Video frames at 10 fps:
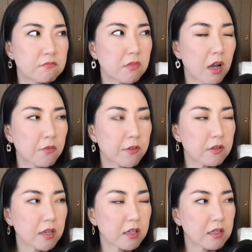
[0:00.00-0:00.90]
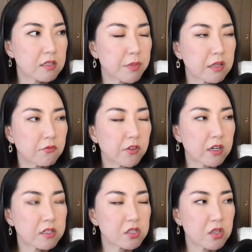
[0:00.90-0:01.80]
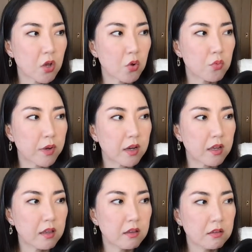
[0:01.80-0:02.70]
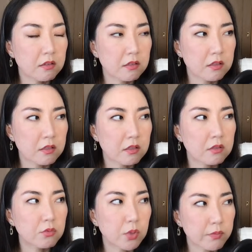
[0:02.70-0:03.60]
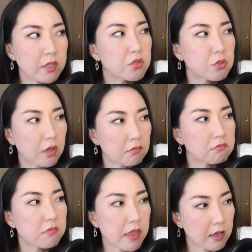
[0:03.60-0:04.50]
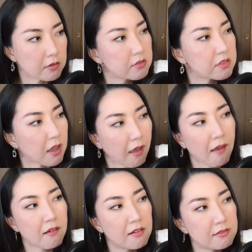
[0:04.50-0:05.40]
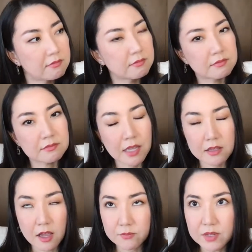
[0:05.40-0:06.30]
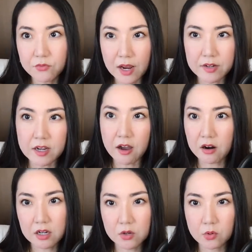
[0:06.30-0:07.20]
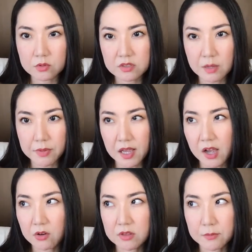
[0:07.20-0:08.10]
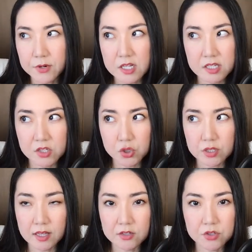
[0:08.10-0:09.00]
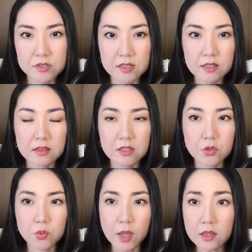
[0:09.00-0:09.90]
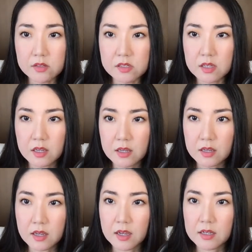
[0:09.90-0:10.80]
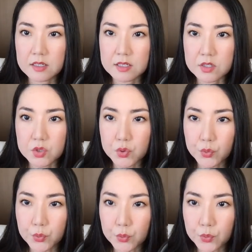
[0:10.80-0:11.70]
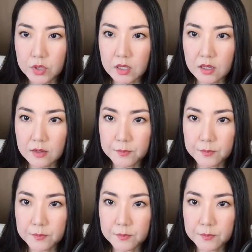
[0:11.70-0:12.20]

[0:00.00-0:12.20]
I feel like it's been very slow, but we've been doing things, yeah. And I've been writing articles about the presidential election in the US. So yeah.